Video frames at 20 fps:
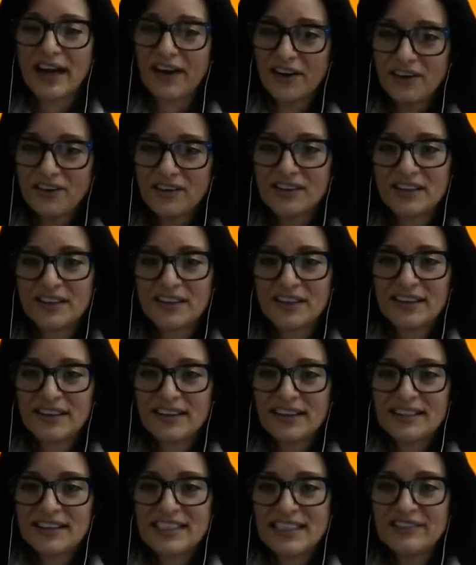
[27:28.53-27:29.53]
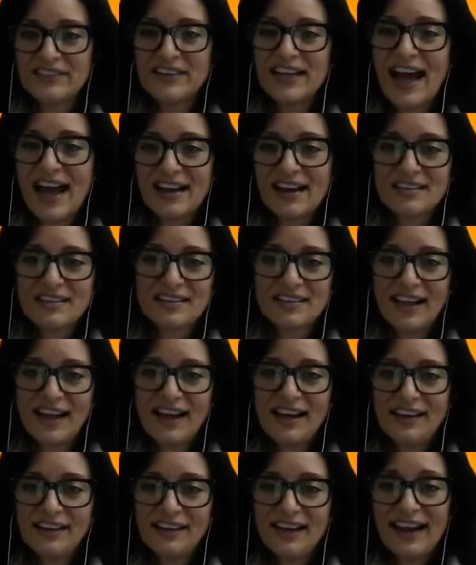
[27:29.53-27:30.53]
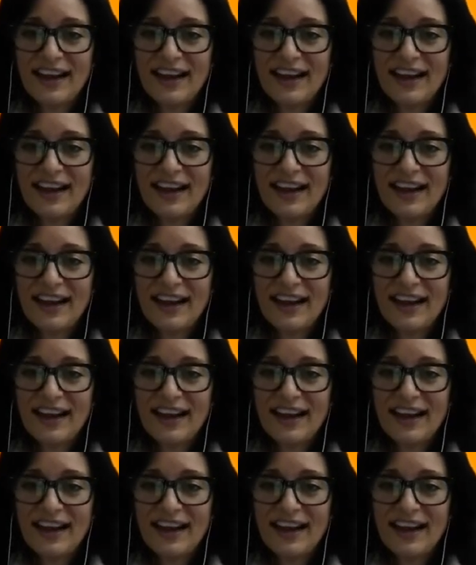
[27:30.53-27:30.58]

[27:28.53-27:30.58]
cared to even ask that?